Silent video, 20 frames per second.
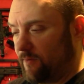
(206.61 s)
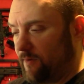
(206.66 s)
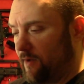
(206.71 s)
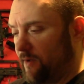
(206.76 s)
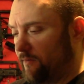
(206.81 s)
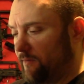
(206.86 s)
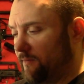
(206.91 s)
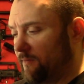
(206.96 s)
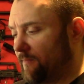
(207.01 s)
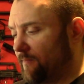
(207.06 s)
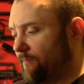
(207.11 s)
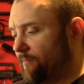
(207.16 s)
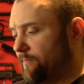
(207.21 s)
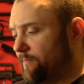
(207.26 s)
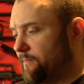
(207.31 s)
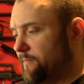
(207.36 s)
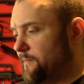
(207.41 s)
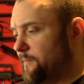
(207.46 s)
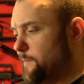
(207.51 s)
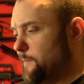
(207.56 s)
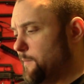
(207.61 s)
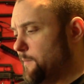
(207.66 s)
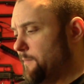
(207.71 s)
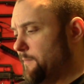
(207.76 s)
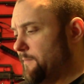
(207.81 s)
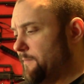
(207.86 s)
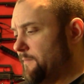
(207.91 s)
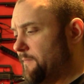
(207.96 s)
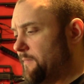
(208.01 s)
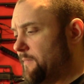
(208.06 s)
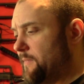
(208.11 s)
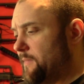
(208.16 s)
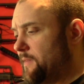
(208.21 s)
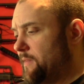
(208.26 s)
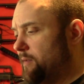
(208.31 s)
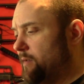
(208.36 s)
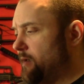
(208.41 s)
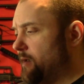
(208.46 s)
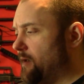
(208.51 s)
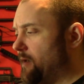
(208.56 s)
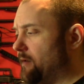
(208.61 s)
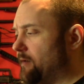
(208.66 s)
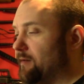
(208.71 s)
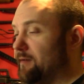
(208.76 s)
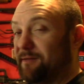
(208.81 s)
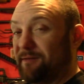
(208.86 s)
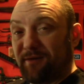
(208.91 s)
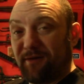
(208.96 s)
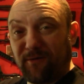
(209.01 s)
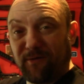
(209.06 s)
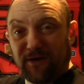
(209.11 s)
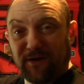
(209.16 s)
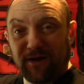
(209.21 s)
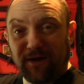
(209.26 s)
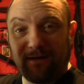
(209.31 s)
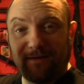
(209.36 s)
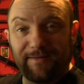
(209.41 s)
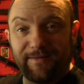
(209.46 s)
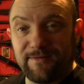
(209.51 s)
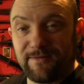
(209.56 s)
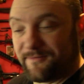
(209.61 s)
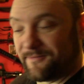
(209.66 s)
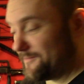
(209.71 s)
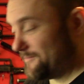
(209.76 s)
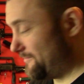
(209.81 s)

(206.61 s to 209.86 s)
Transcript: well. Yeah, so got one of those.